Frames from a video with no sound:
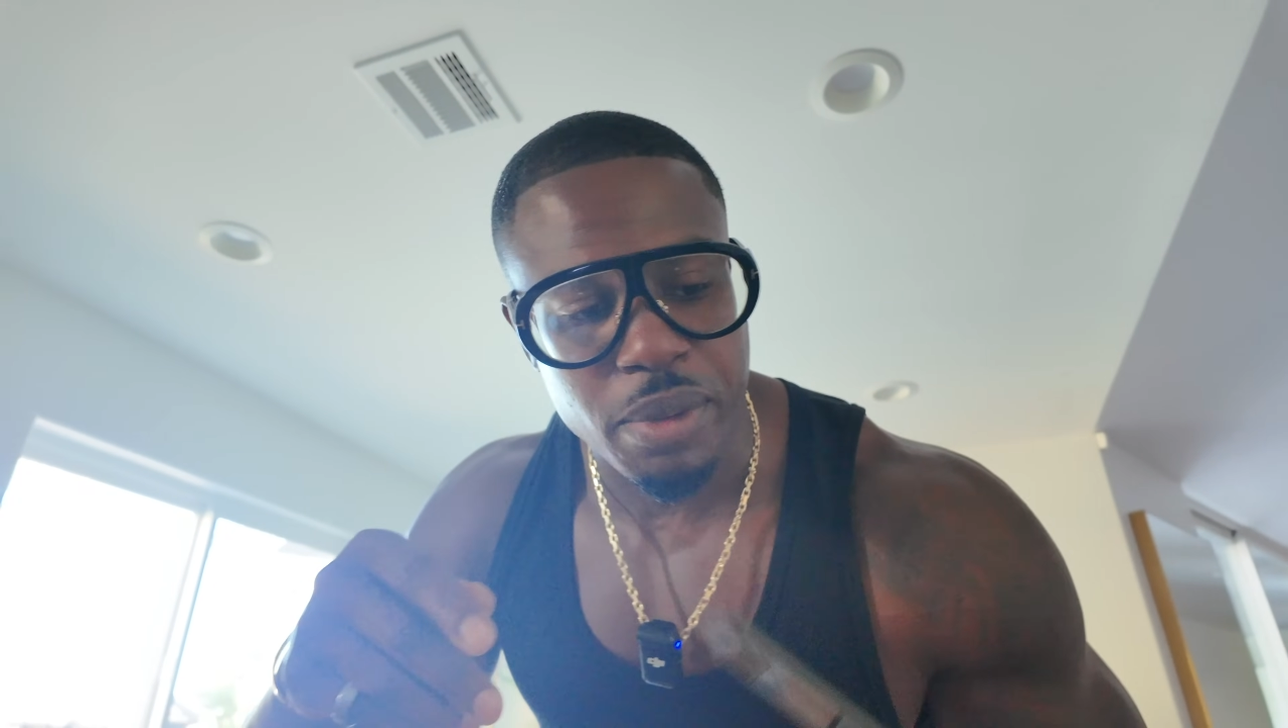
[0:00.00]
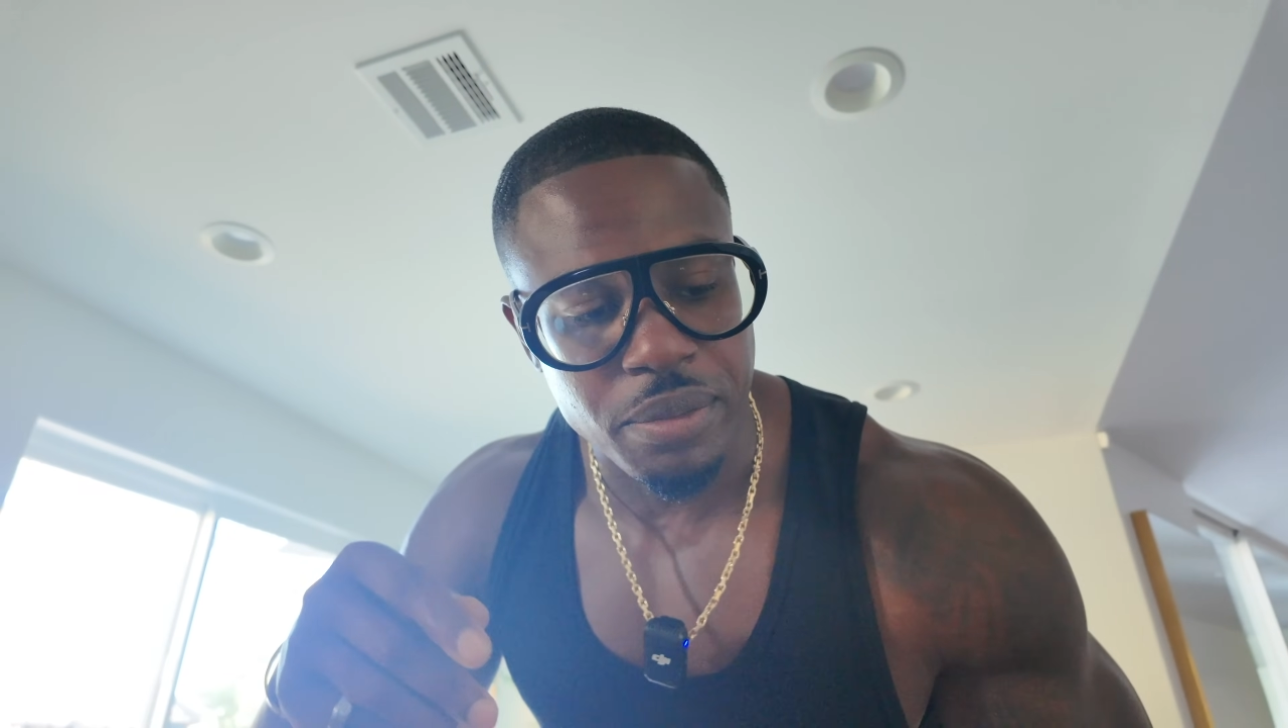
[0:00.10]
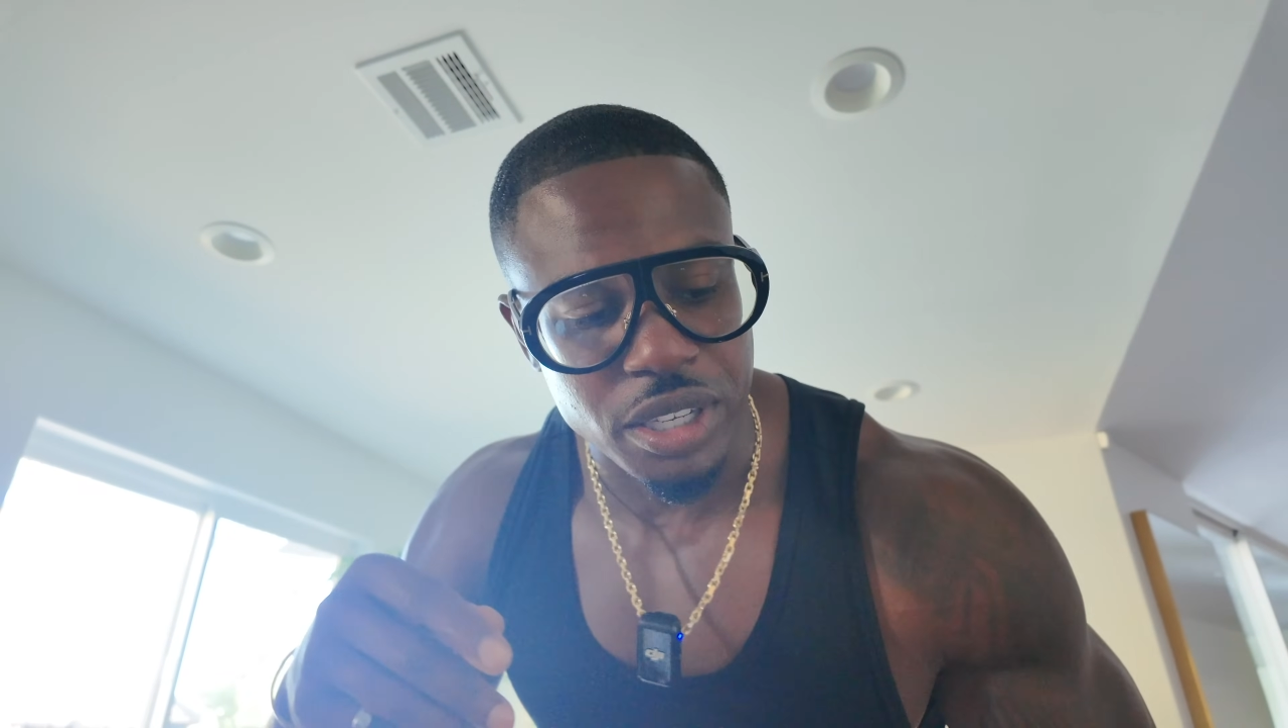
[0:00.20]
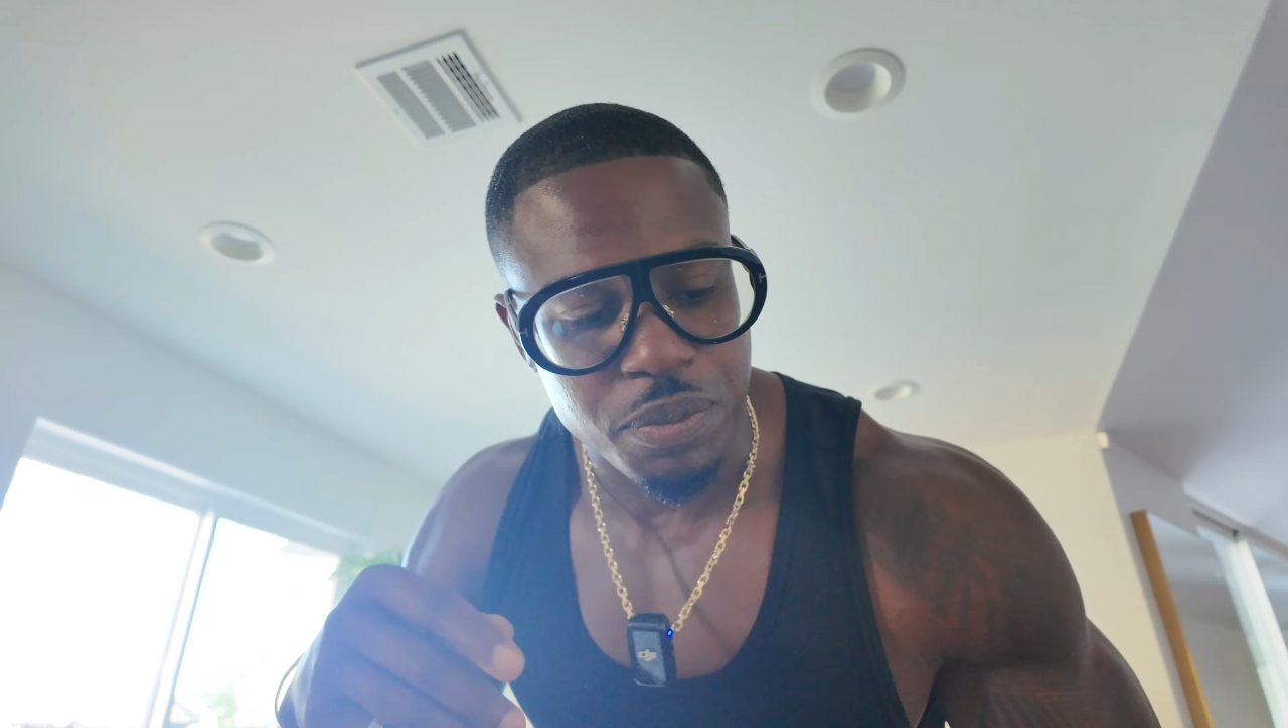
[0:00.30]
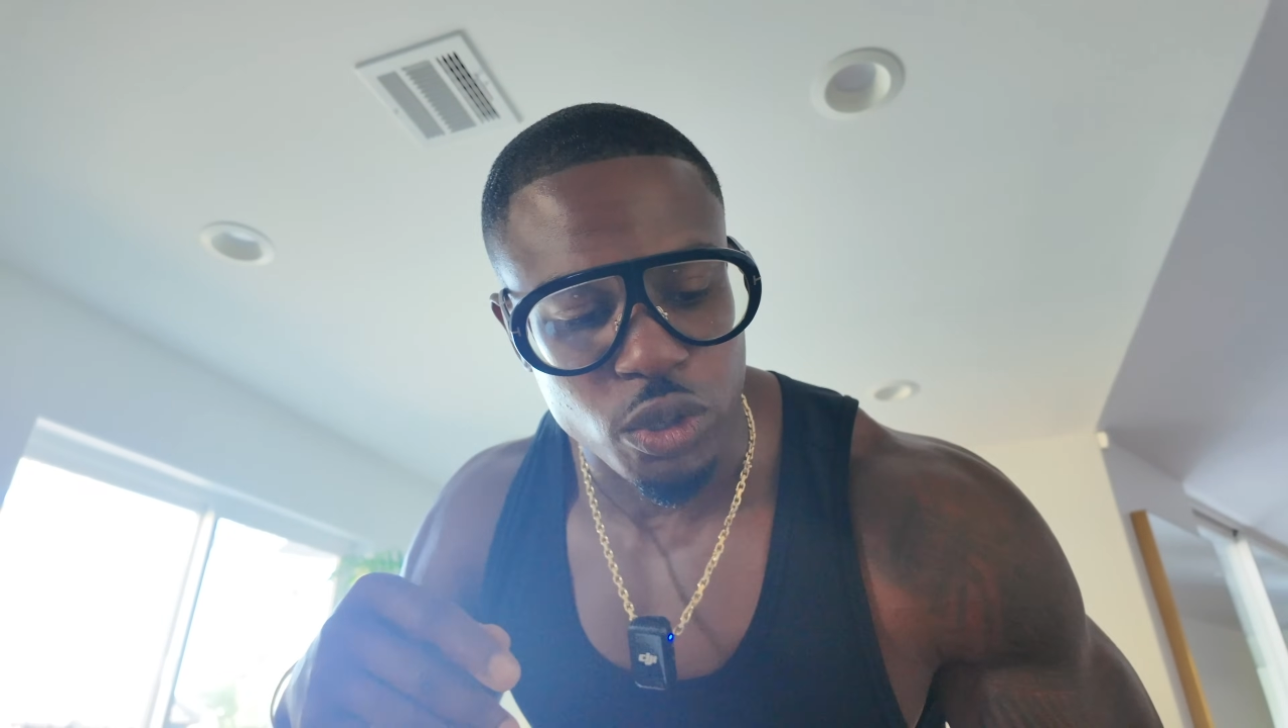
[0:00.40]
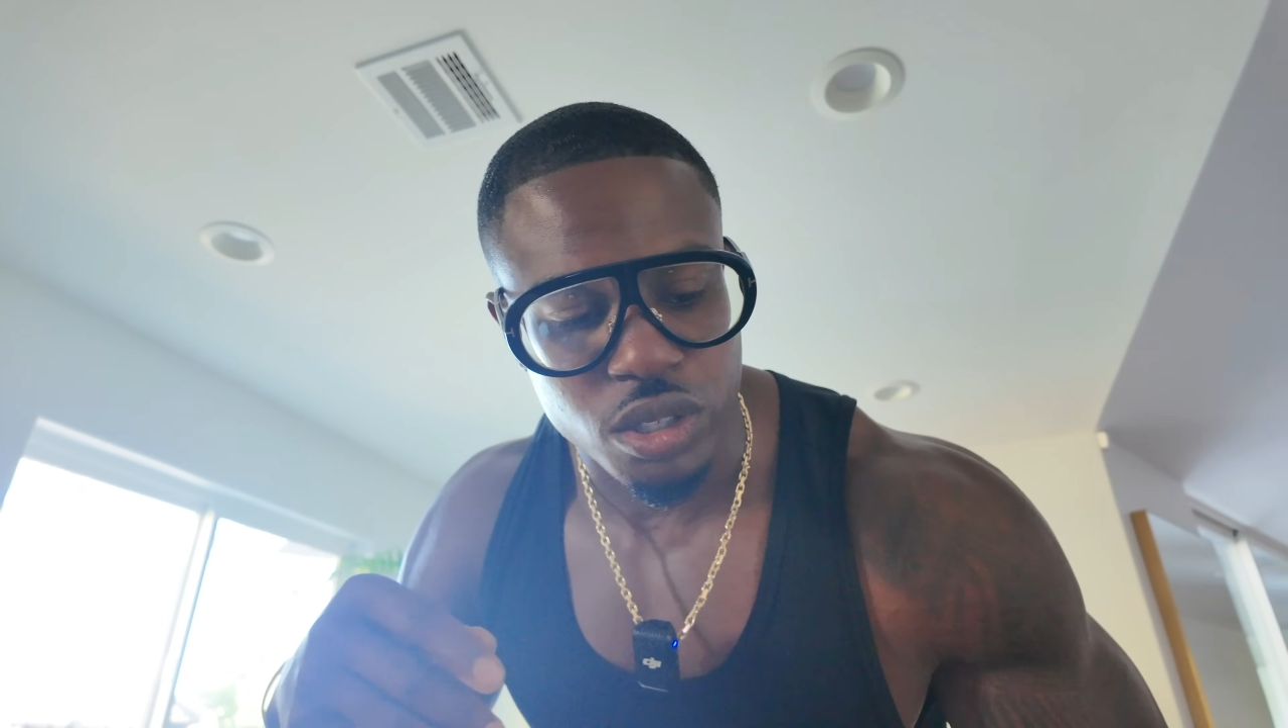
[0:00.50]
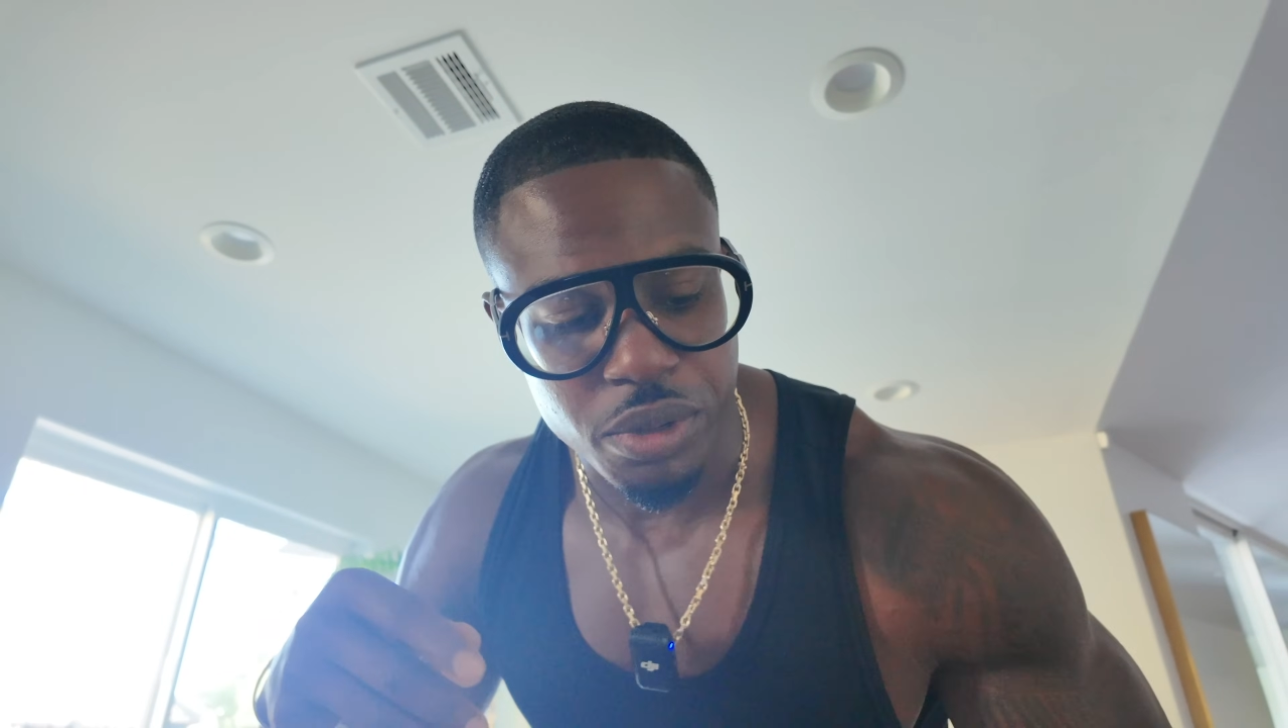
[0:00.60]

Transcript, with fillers: Maybe it's supposed